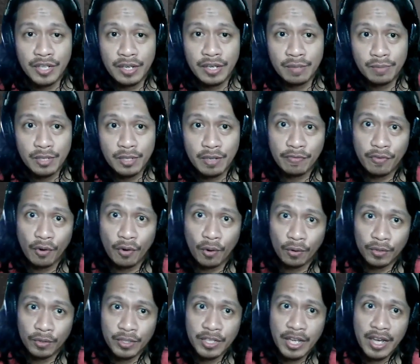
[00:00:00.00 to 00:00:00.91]
games of
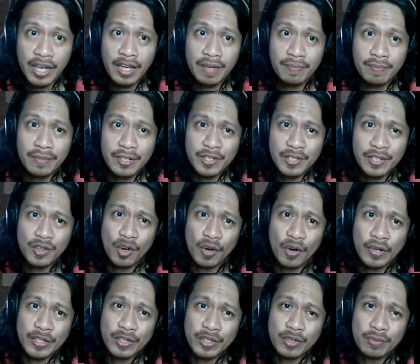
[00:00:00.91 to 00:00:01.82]
all time, it's
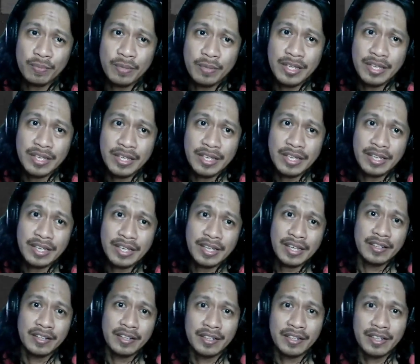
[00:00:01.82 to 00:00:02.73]
going to be
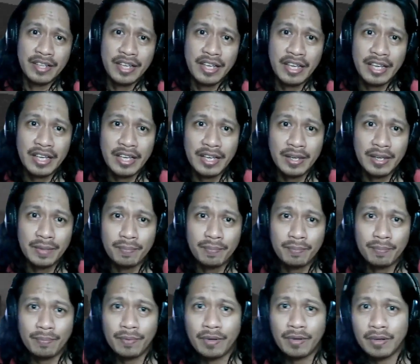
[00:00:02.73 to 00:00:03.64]
the
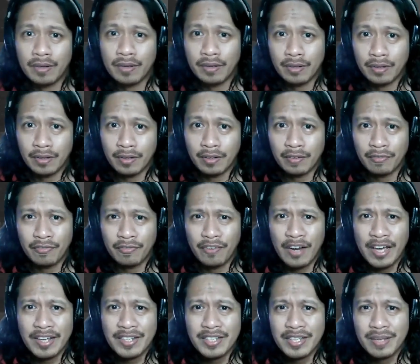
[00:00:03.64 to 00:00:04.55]
game
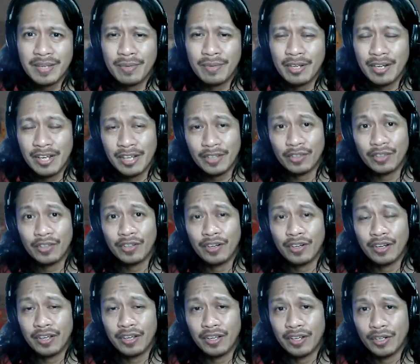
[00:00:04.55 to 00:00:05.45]
flight
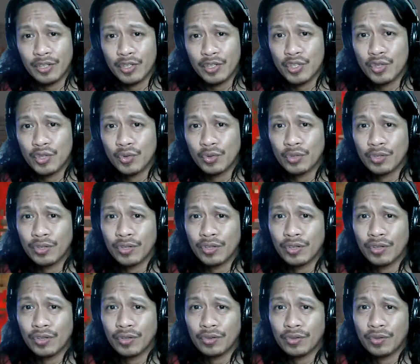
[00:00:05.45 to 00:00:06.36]
simulator and
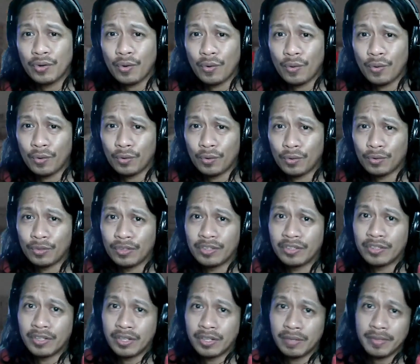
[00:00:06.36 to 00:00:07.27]
shooter called
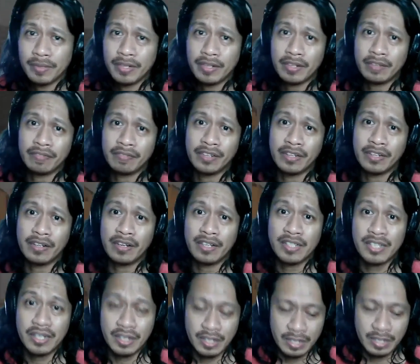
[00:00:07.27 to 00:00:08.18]
Terminal
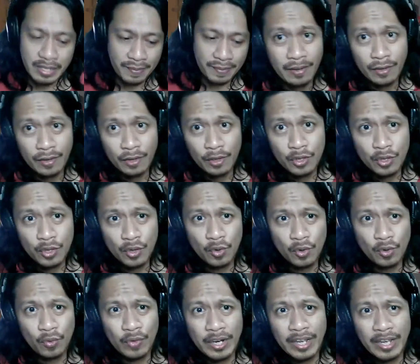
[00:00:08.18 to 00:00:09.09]
Velocity.
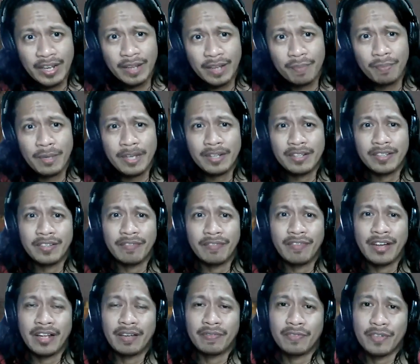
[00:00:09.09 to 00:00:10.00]
So created by the
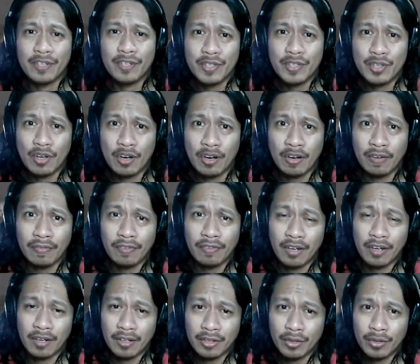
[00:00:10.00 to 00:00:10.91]
developers of
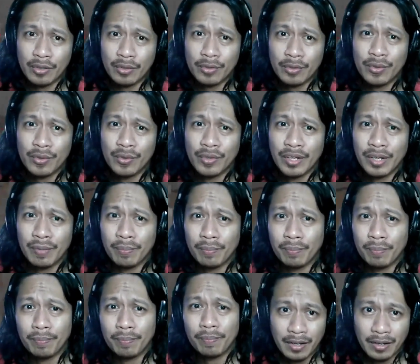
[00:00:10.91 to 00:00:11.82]
Duke
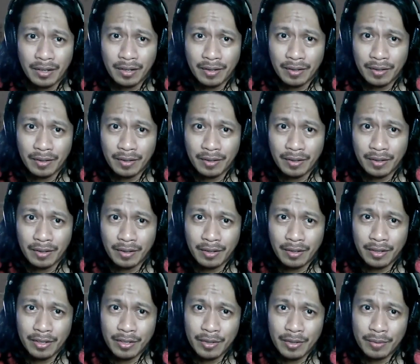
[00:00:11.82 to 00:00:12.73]
Nukem,
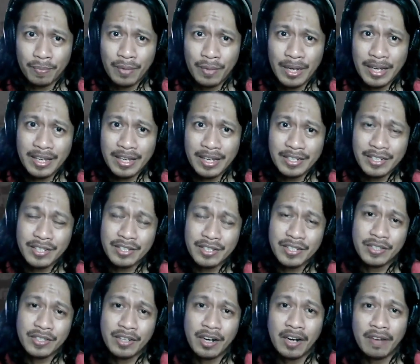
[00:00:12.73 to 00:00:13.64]
you play as a
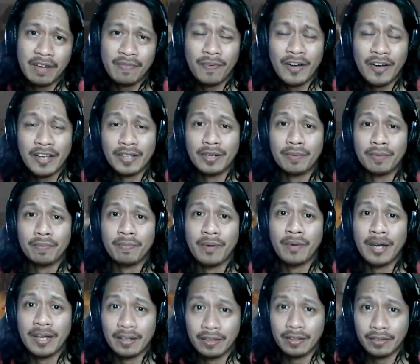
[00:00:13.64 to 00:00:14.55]
starfighter
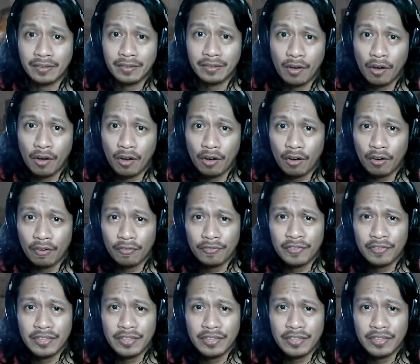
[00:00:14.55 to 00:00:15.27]
pilot of